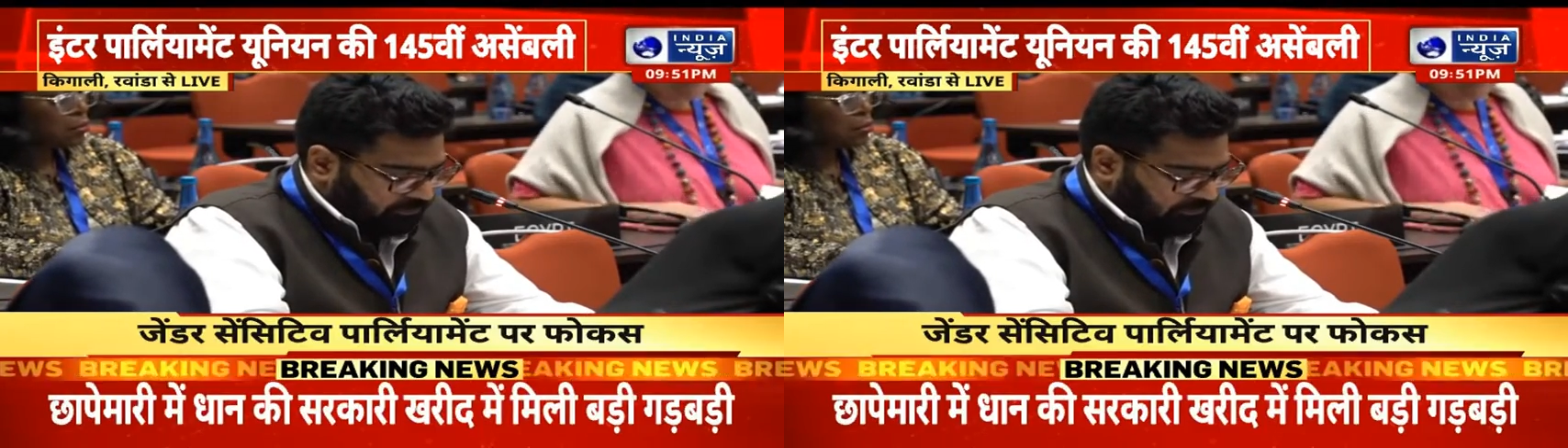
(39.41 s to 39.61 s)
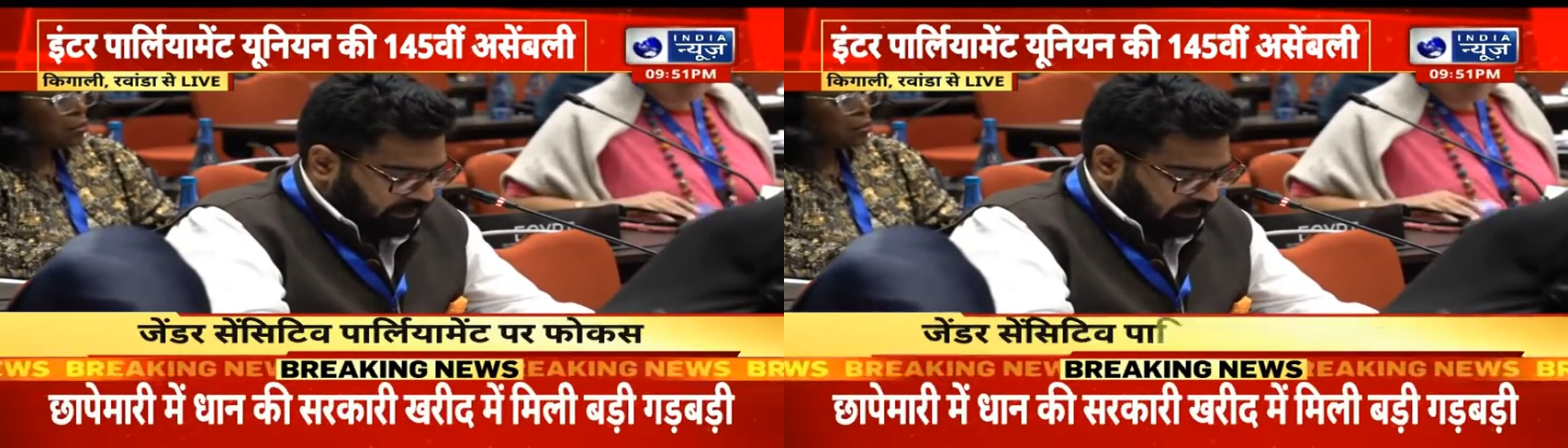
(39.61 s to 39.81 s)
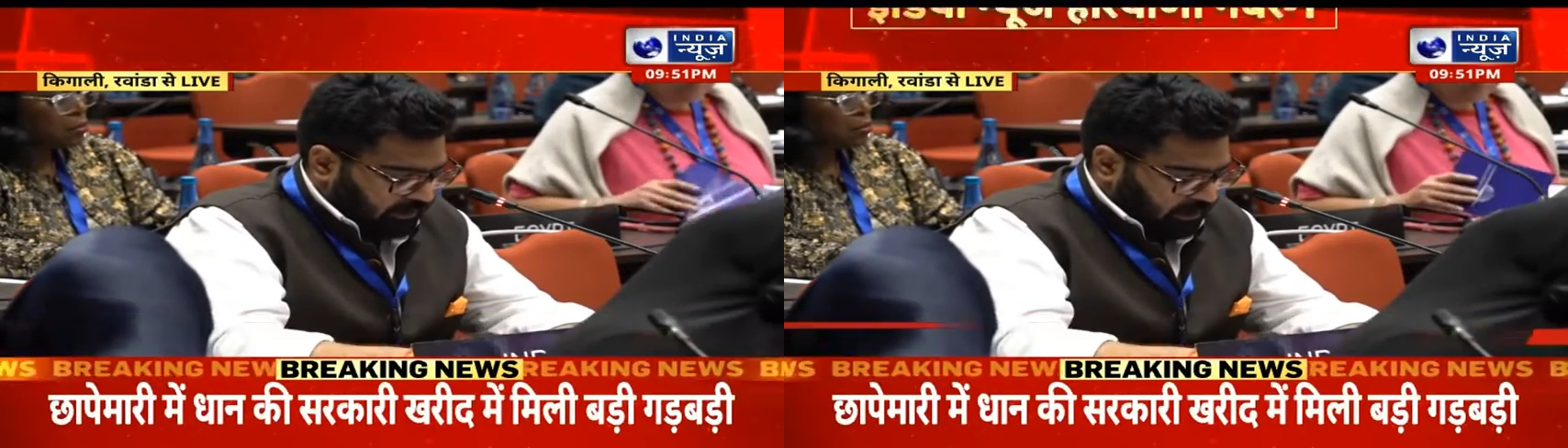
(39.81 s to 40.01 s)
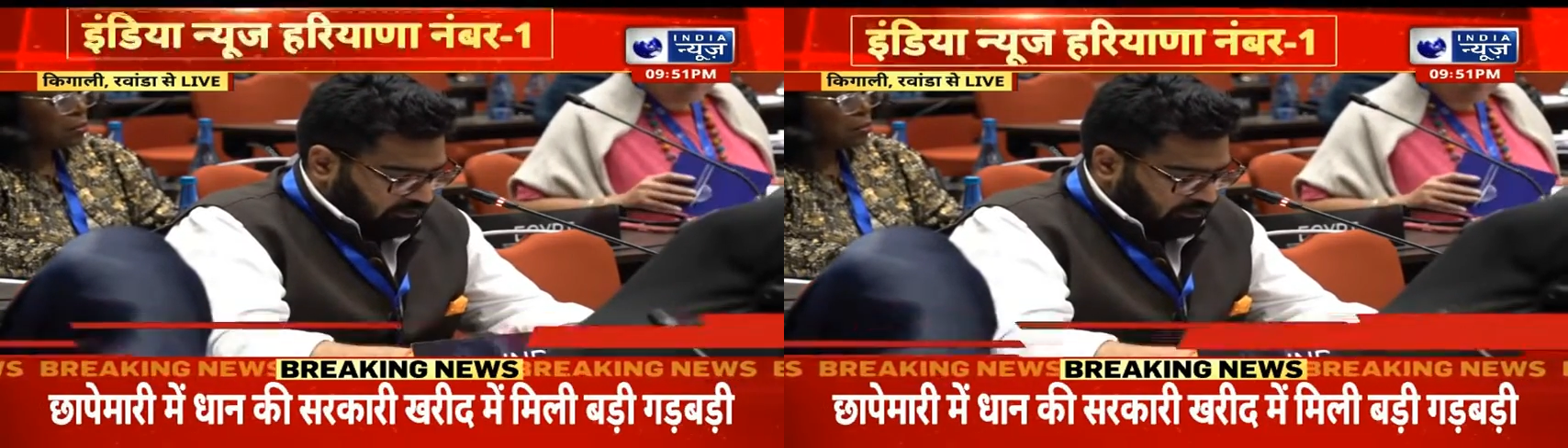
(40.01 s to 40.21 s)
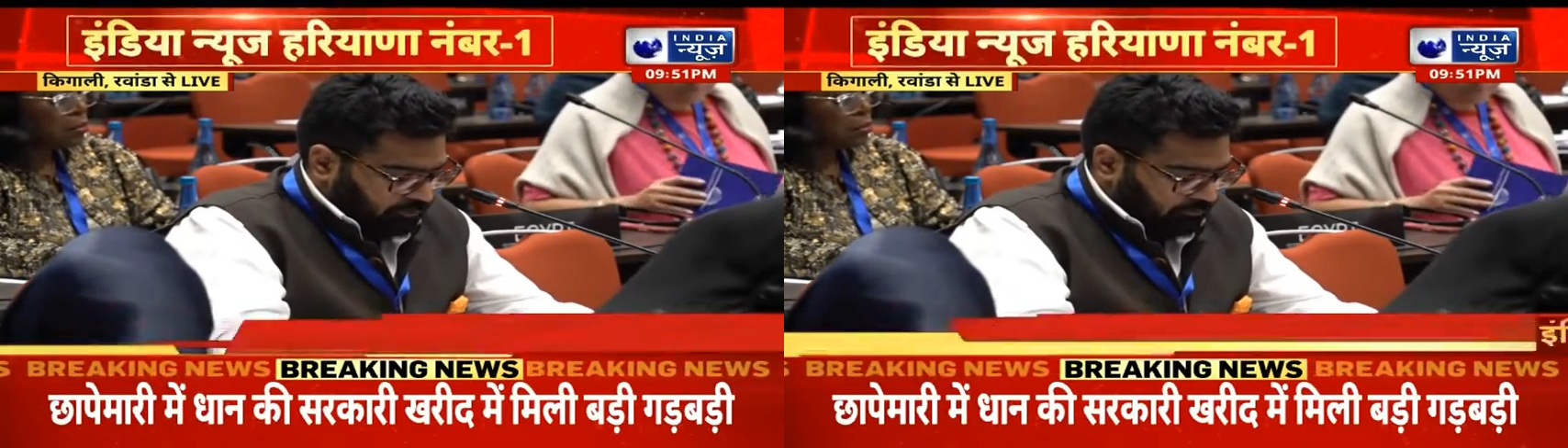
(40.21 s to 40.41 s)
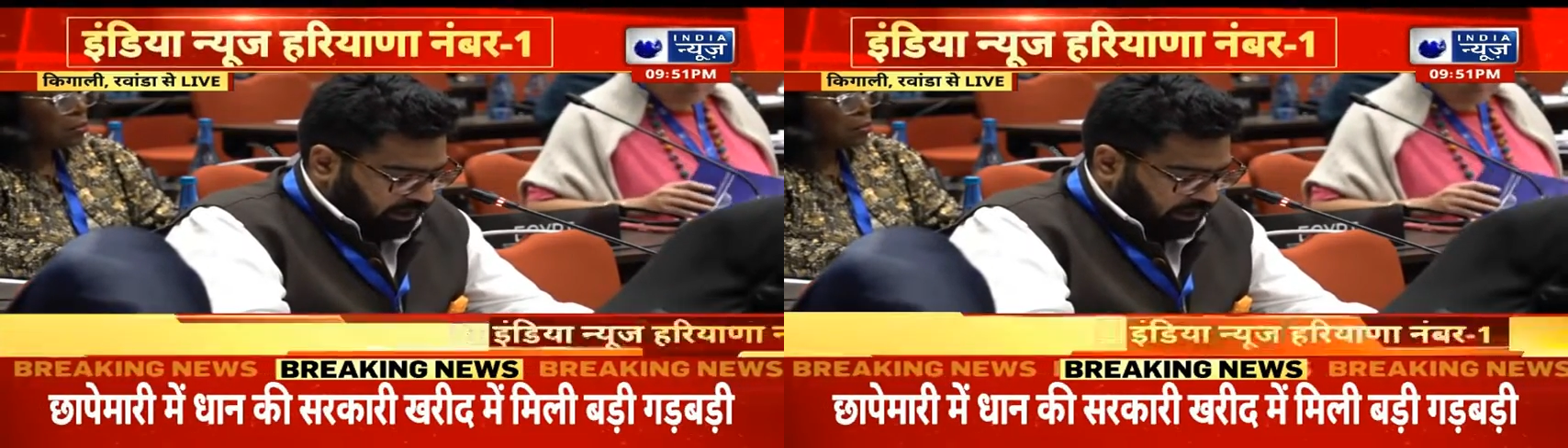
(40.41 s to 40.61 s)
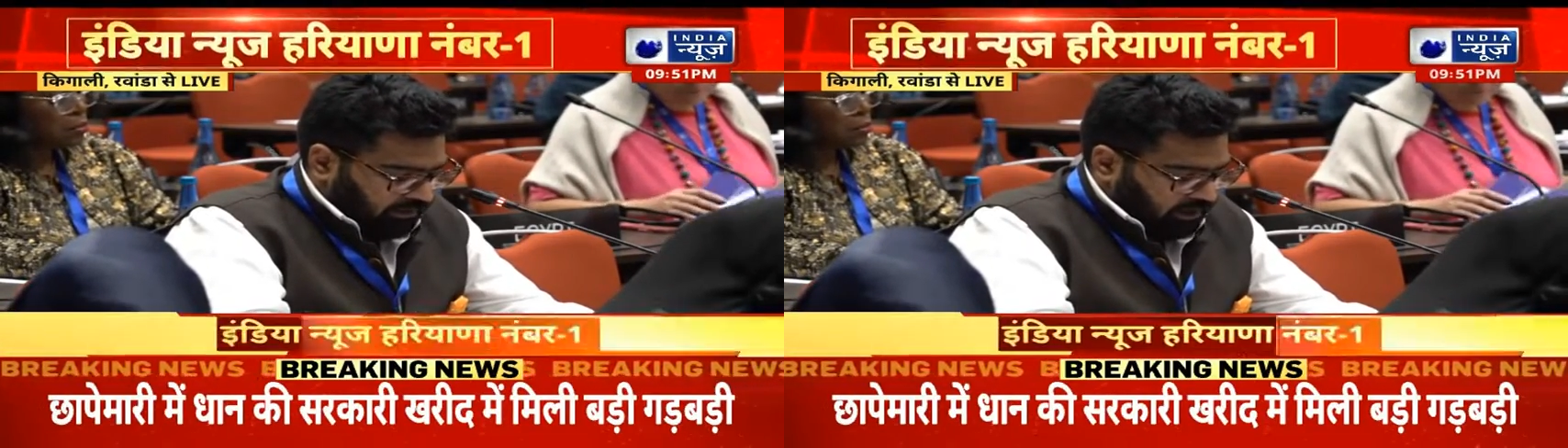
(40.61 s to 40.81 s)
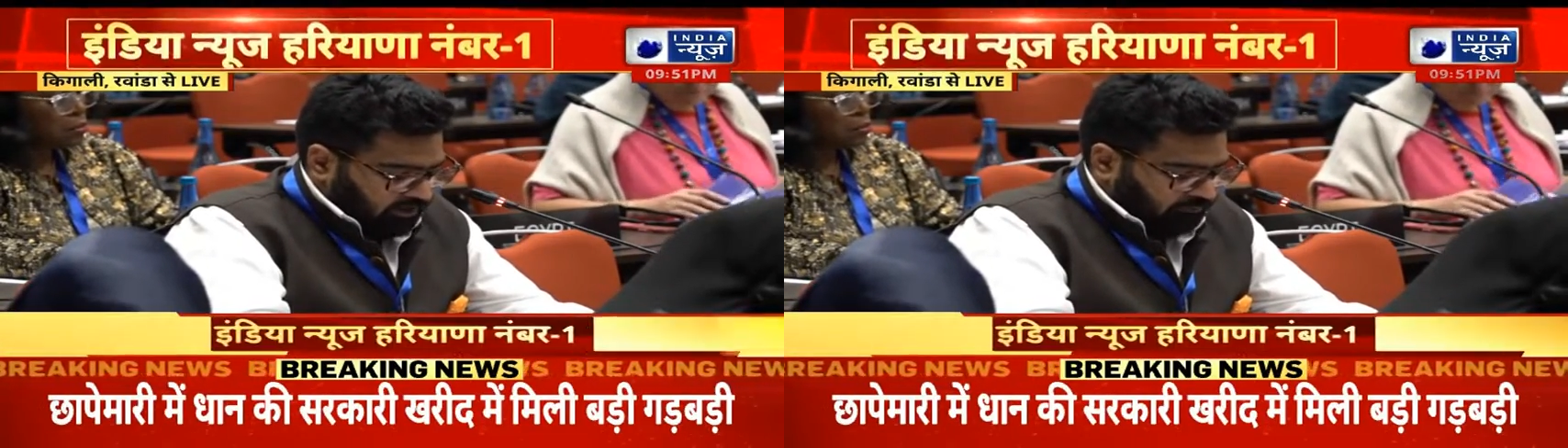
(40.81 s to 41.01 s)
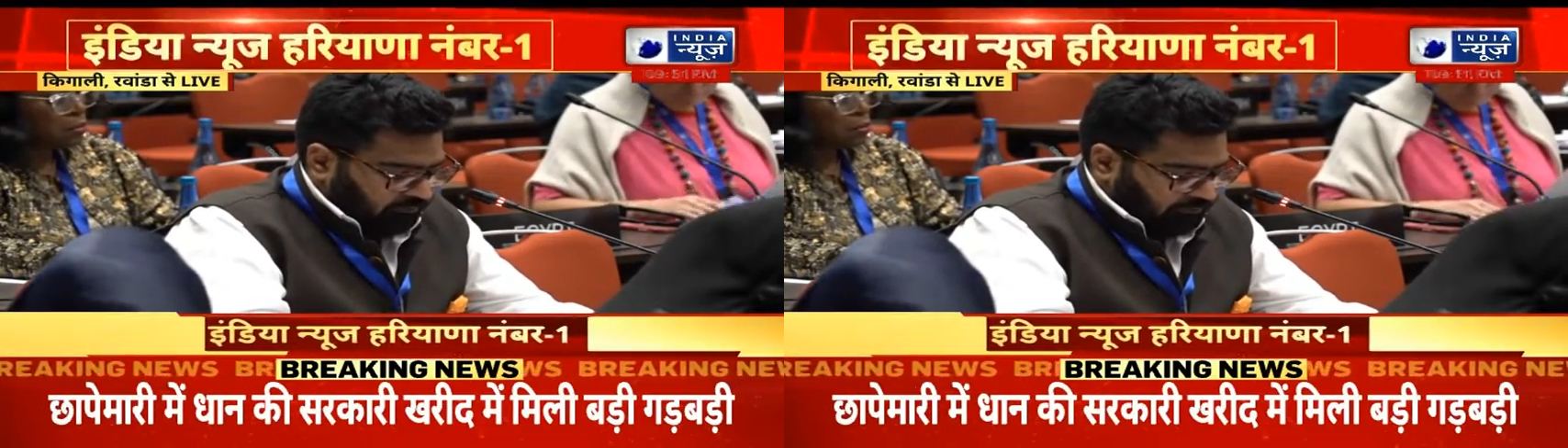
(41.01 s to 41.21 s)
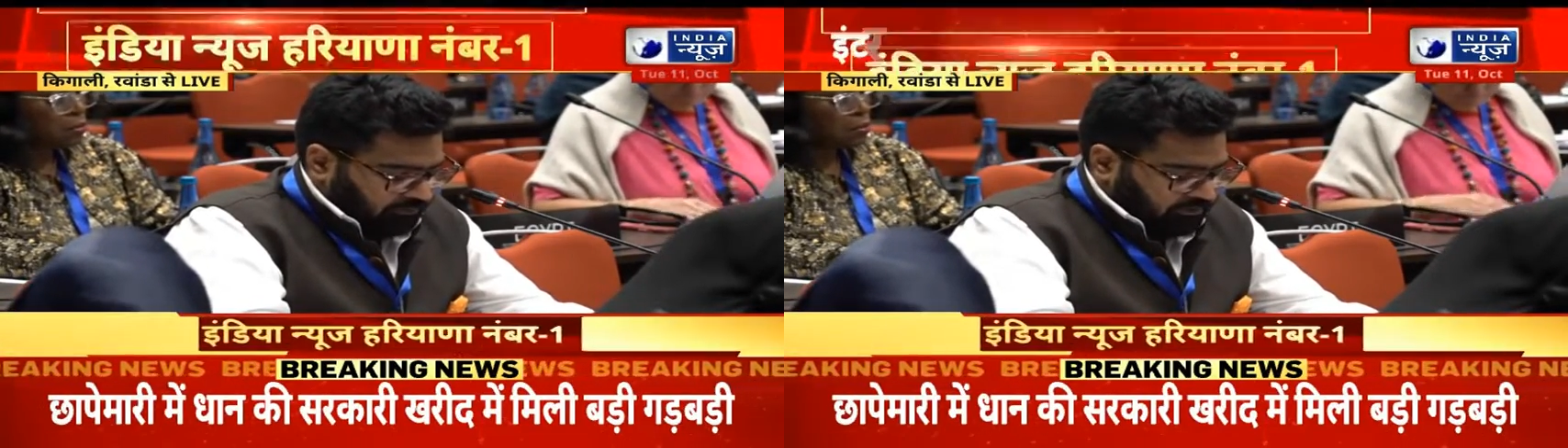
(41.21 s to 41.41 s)
up to 50% to
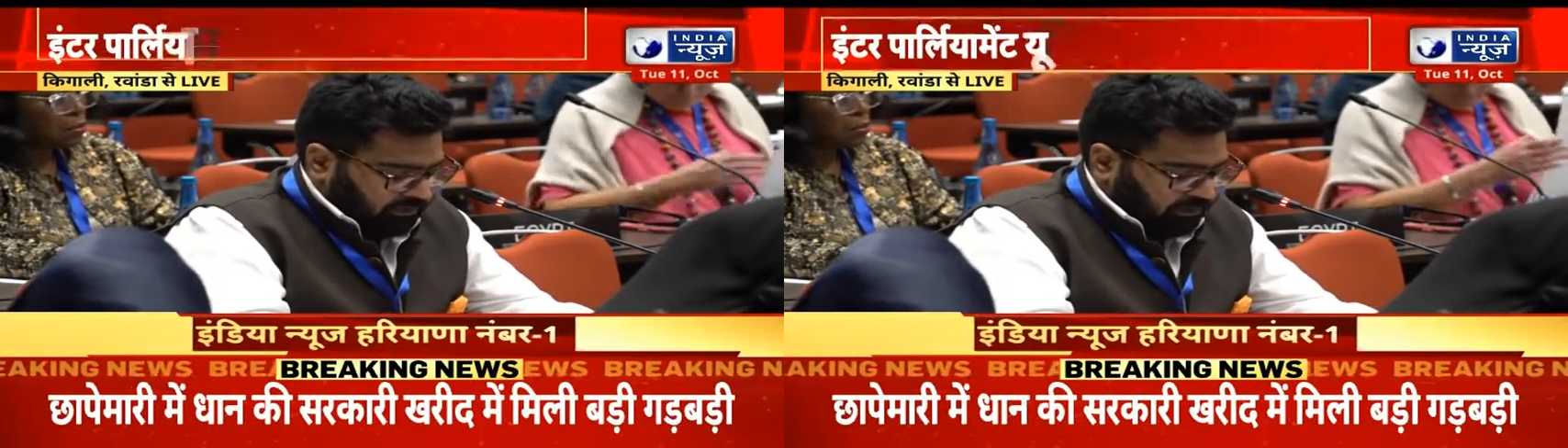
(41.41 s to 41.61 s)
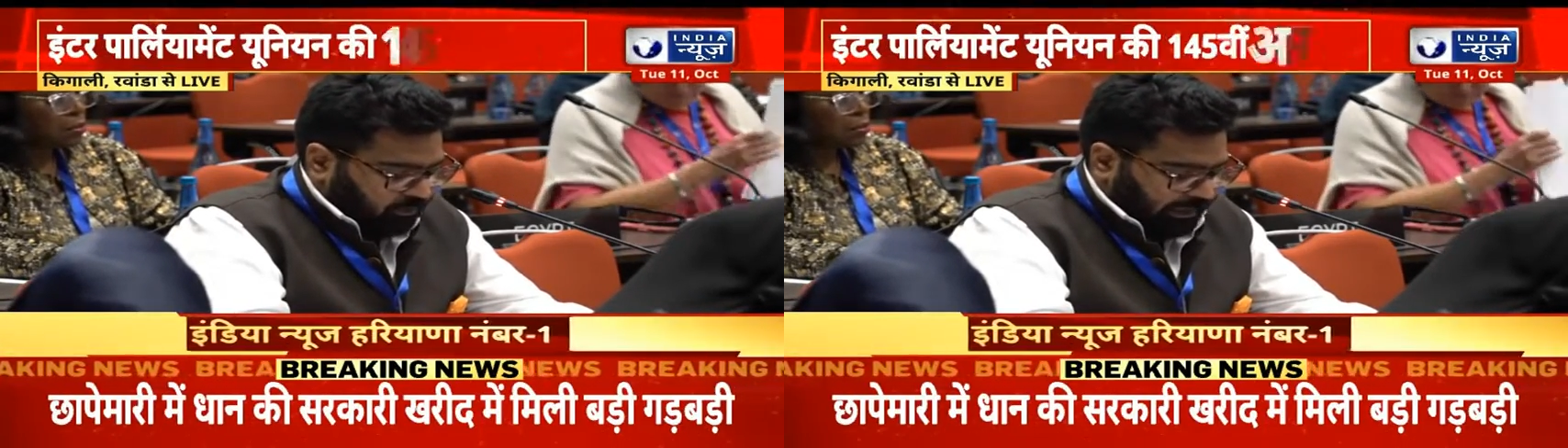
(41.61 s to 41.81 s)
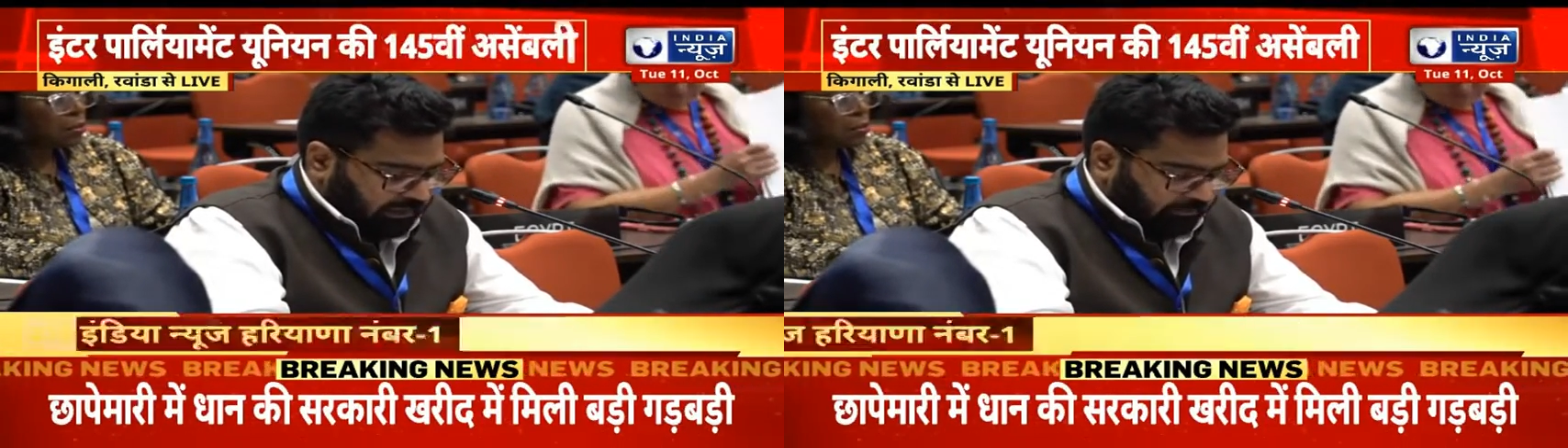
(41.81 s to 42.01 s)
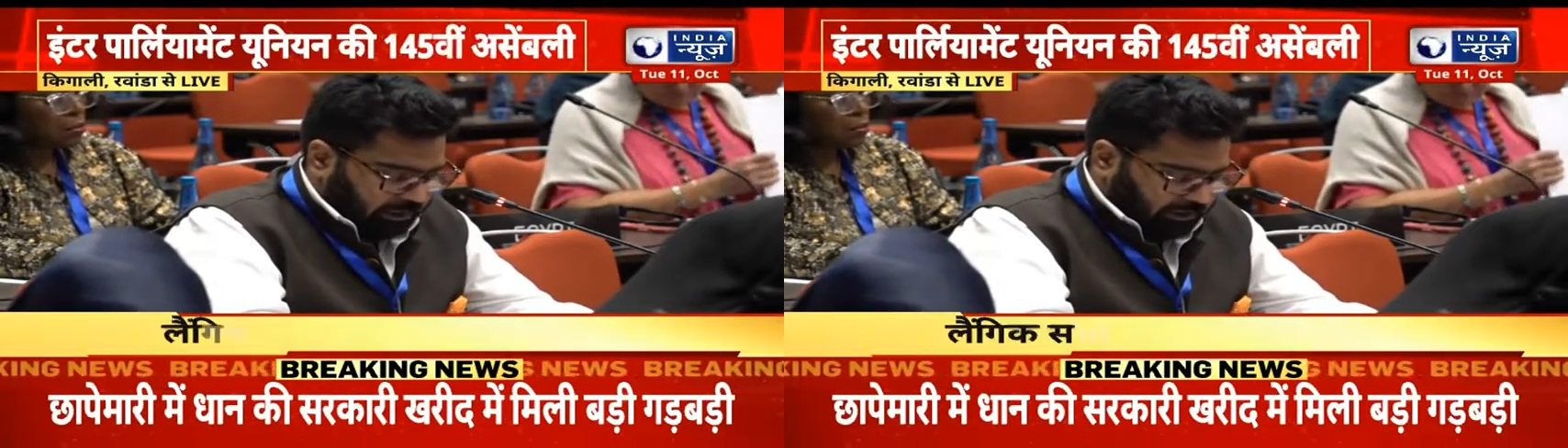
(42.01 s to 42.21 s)
provide for